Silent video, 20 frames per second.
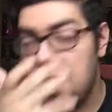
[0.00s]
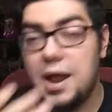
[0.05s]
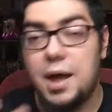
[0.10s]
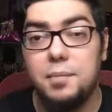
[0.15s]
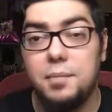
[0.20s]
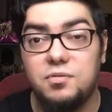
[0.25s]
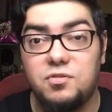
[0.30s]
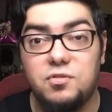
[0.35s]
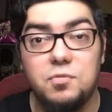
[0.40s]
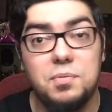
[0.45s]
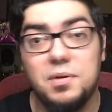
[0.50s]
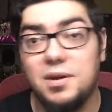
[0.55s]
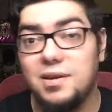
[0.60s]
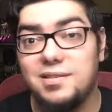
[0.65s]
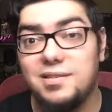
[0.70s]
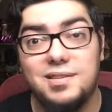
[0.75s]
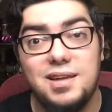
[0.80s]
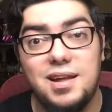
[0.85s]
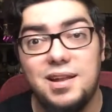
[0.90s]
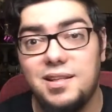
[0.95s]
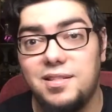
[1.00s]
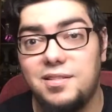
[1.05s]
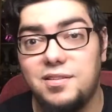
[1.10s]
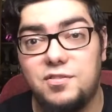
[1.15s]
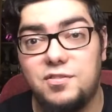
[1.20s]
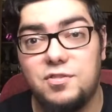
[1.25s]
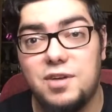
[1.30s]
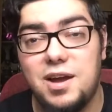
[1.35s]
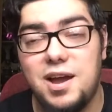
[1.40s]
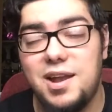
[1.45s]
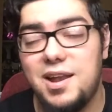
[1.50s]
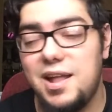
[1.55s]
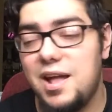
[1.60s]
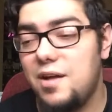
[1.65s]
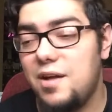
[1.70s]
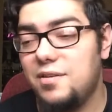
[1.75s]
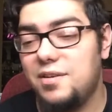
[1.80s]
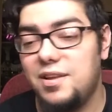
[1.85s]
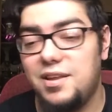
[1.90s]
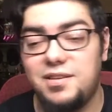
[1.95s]
And I'm super excited to try it
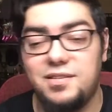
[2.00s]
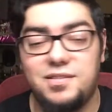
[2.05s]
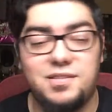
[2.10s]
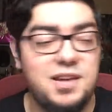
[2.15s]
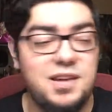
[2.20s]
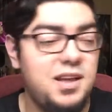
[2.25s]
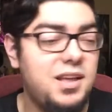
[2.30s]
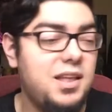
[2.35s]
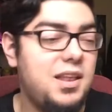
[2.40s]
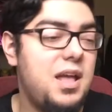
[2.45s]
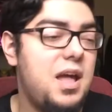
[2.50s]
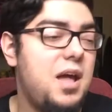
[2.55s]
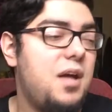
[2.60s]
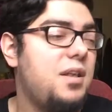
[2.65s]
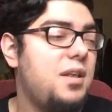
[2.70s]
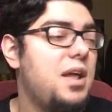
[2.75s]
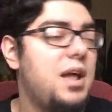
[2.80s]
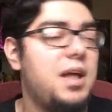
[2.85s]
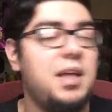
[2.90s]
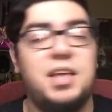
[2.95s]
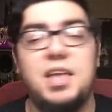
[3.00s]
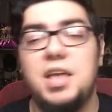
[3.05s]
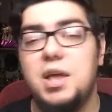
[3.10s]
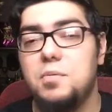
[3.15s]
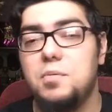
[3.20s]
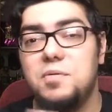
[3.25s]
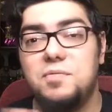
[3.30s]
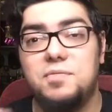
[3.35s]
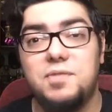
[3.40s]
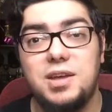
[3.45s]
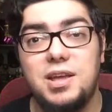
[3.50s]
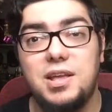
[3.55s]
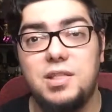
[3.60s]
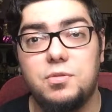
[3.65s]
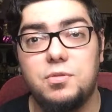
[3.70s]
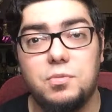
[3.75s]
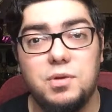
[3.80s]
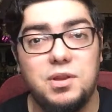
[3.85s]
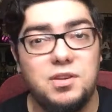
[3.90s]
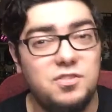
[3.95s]
out and check it out. I can't wait for
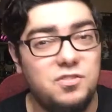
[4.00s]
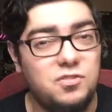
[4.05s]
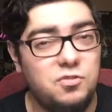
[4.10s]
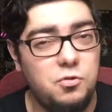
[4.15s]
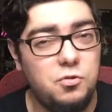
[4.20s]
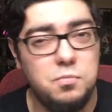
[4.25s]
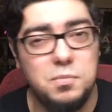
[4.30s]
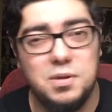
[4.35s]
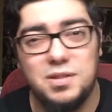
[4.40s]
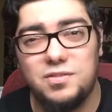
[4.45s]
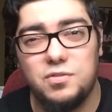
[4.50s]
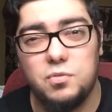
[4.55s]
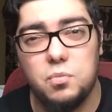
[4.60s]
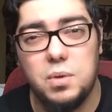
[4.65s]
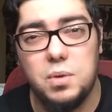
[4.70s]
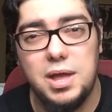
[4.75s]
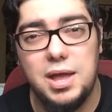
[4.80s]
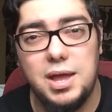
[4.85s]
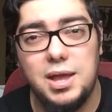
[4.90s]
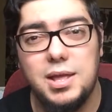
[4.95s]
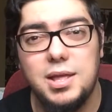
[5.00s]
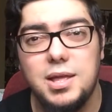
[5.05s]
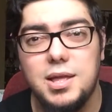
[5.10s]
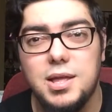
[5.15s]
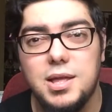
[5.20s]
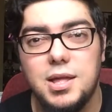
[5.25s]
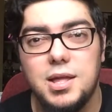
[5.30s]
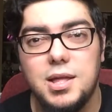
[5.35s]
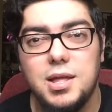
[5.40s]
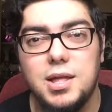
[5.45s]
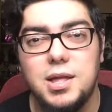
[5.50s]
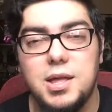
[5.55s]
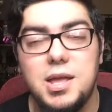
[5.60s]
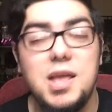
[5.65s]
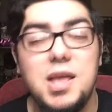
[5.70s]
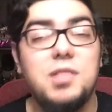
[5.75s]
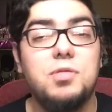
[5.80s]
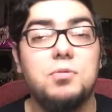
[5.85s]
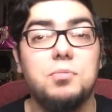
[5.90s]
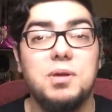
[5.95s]
E3, just 2 months away.
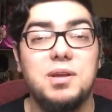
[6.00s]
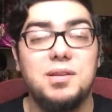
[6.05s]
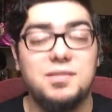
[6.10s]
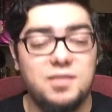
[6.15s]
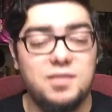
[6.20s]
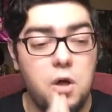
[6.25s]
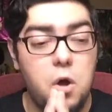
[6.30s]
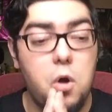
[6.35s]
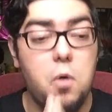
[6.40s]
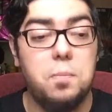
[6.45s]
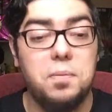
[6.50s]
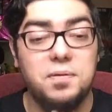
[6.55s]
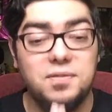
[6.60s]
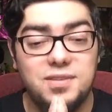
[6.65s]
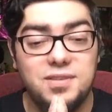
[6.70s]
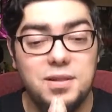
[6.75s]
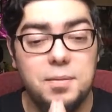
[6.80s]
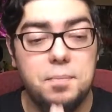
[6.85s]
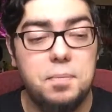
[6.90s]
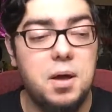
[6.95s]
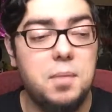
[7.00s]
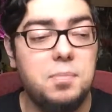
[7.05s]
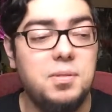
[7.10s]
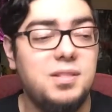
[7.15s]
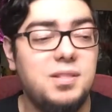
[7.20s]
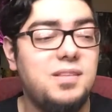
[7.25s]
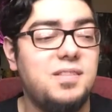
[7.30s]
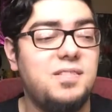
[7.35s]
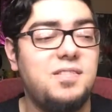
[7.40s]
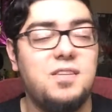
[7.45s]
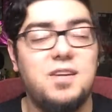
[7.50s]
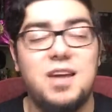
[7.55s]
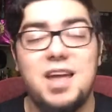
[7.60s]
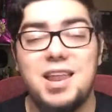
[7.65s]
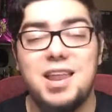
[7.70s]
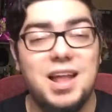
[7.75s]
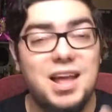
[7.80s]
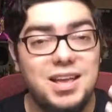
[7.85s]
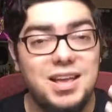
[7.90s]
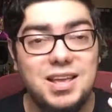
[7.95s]
E3 is open to the public this year,
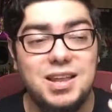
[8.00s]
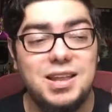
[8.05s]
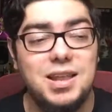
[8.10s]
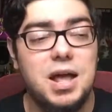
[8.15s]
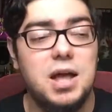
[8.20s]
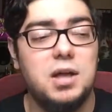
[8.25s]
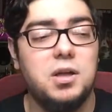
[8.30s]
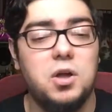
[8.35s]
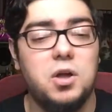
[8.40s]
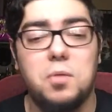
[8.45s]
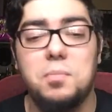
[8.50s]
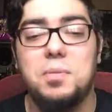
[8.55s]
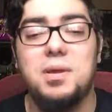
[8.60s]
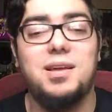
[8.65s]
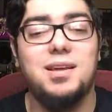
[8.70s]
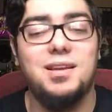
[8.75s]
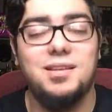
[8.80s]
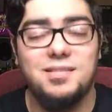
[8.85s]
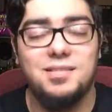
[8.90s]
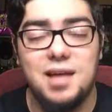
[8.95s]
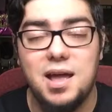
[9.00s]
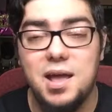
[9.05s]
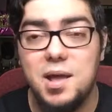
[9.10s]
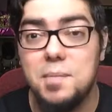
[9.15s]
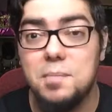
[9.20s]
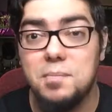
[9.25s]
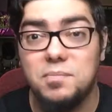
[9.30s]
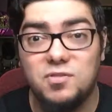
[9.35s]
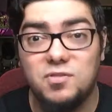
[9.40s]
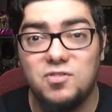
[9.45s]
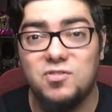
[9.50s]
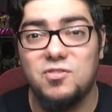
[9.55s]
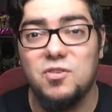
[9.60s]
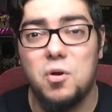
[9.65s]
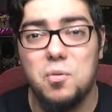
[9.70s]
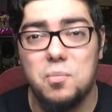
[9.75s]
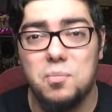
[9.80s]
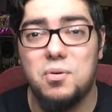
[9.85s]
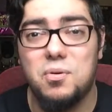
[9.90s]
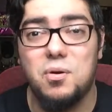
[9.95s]
and I cannot go because I am
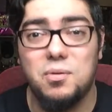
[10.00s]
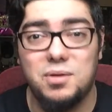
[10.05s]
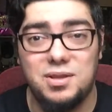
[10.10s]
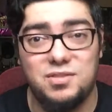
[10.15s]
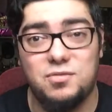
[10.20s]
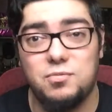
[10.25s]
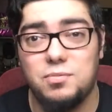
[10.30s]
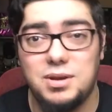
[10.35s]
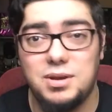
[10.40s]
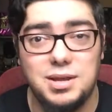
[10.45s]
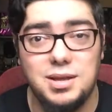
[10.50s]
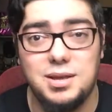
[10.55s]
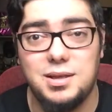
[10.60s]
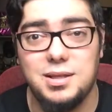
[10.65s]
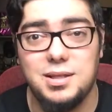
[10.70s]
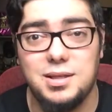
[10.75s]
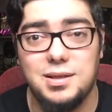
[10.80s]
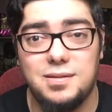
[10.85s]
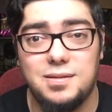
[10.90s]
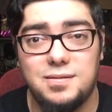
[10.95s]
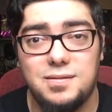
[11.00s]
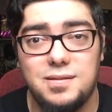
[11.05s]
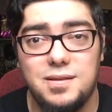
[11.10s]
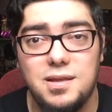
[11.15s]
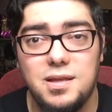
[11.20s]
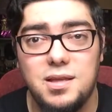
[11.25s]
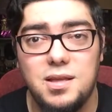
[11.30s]
so broke, it's ridiculous.